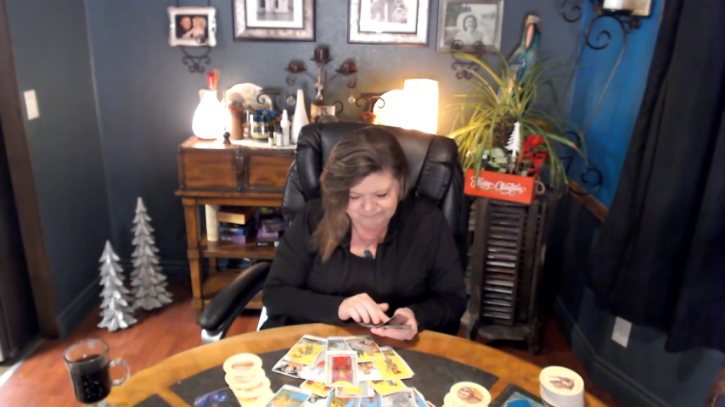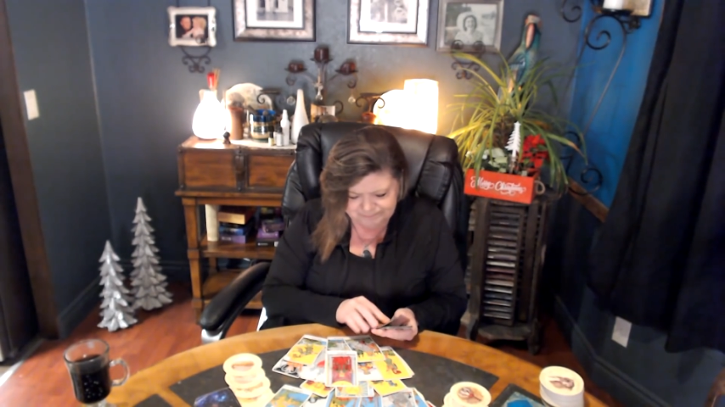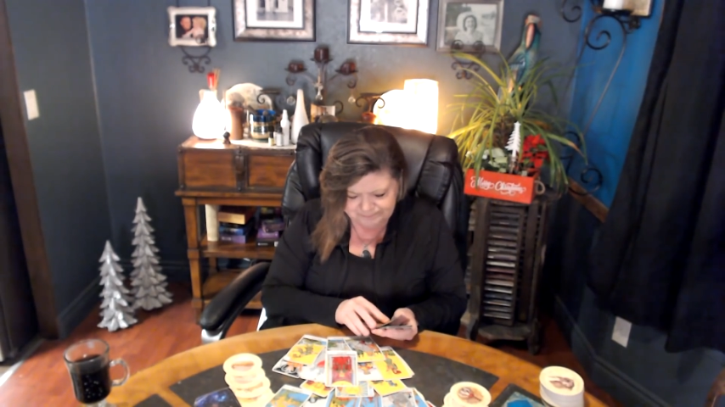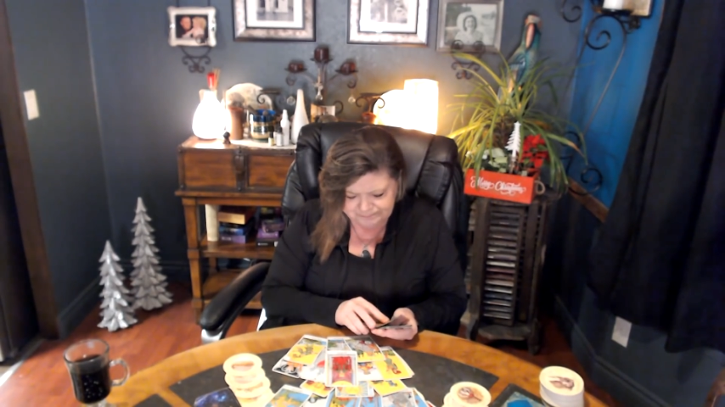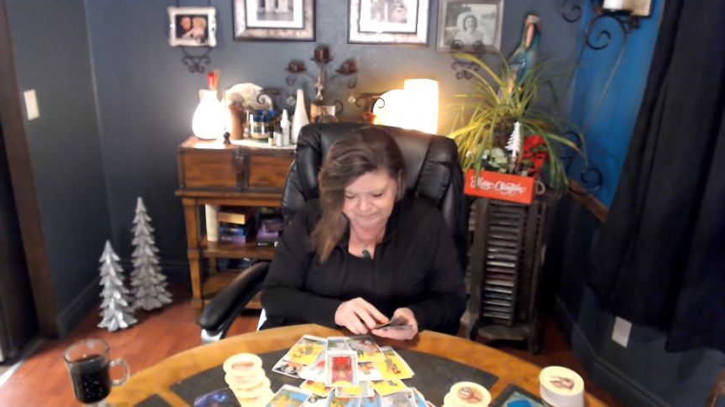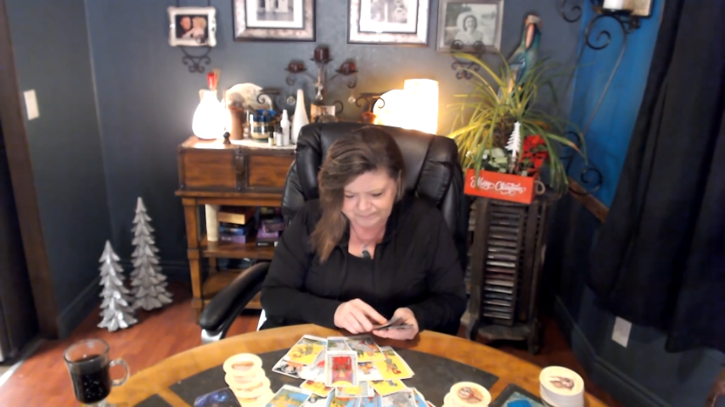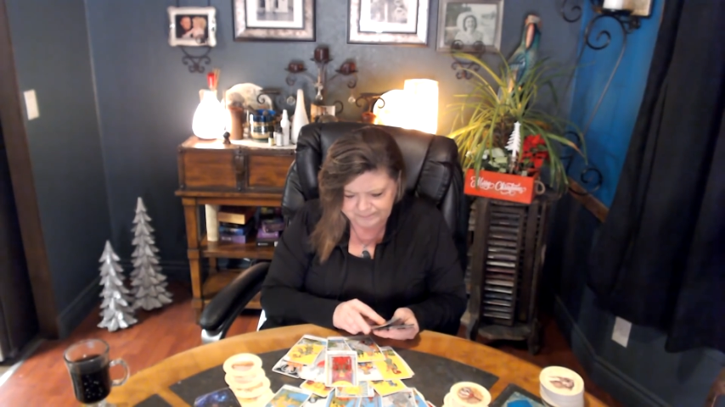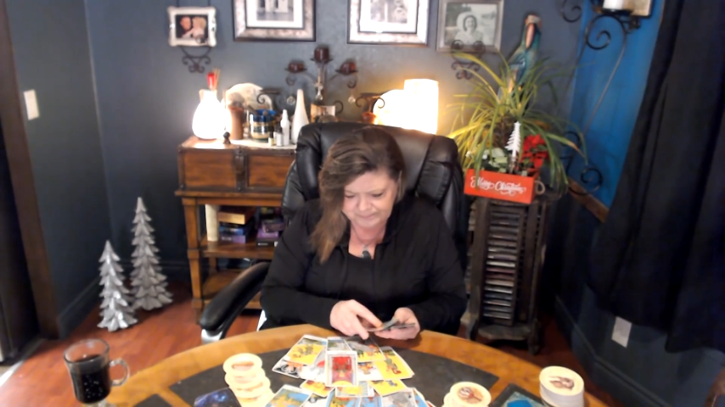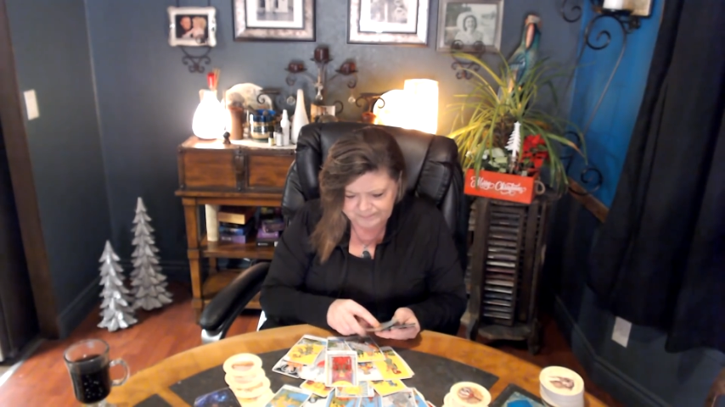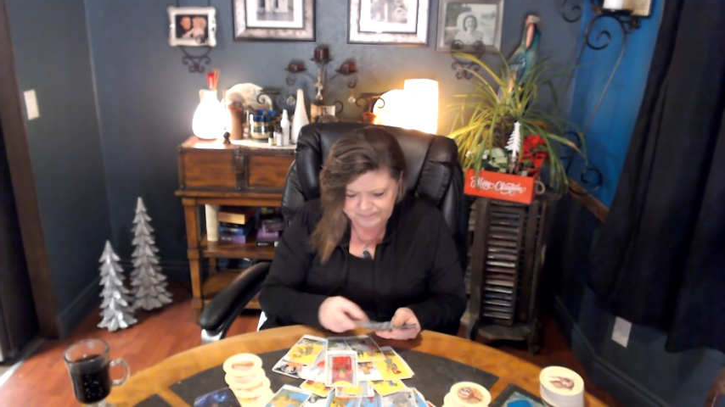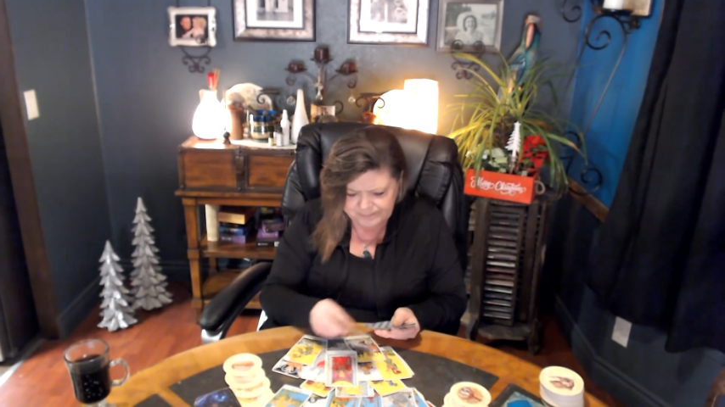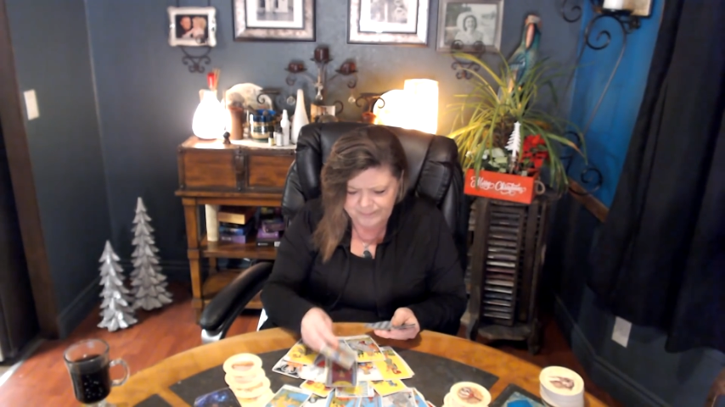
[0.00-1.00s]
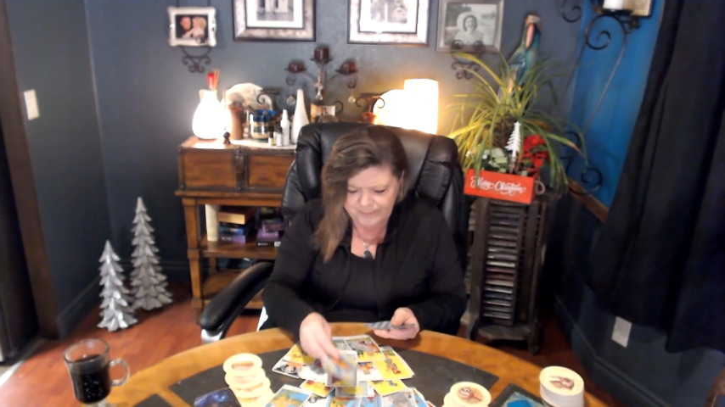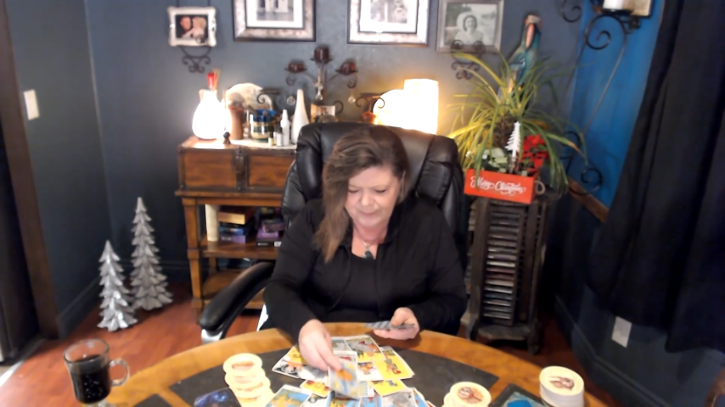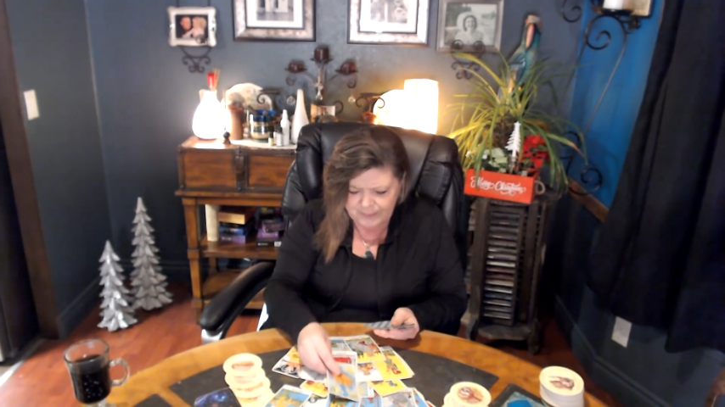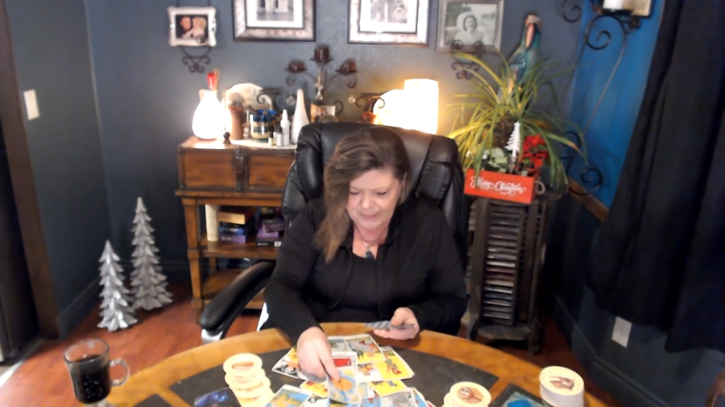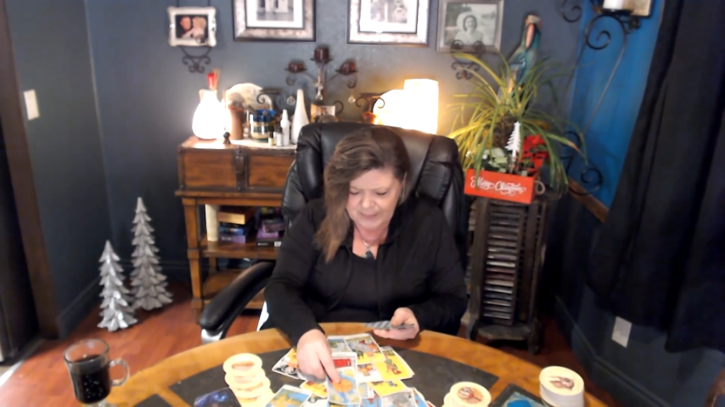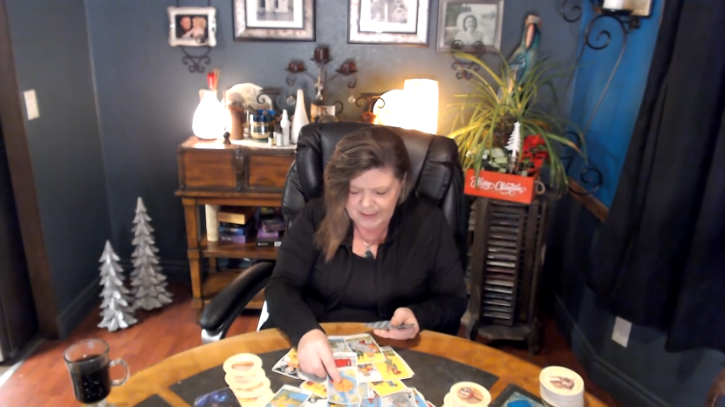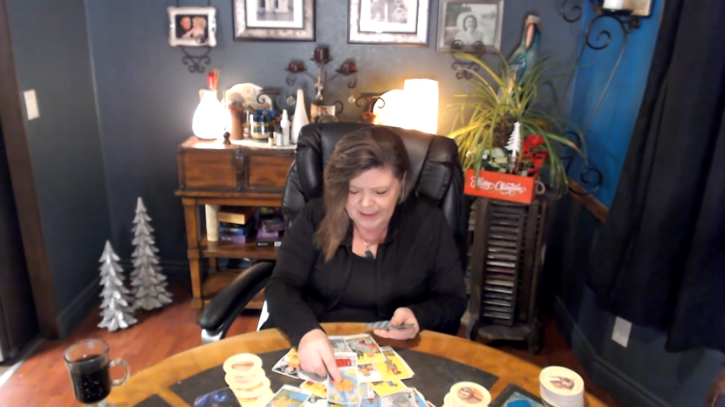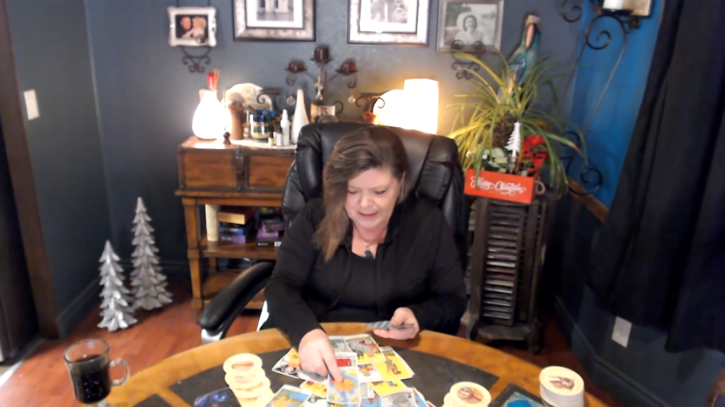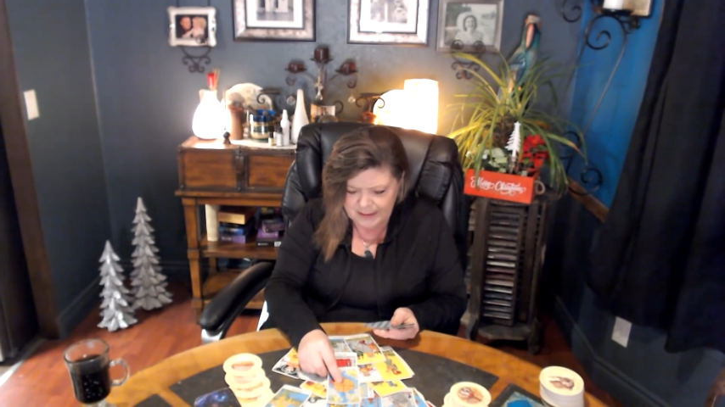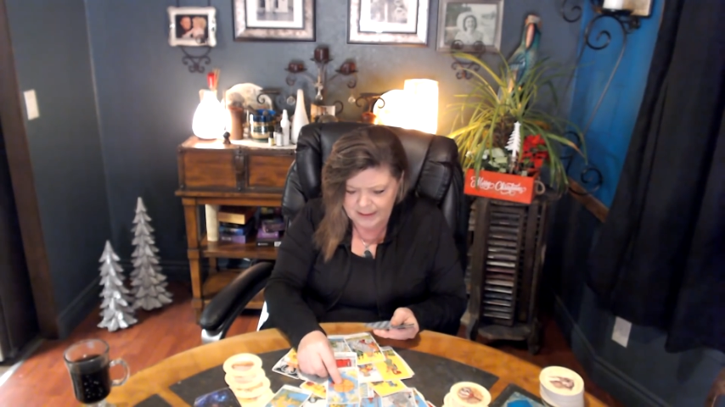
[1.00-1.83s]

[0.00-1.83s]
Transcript: (silence)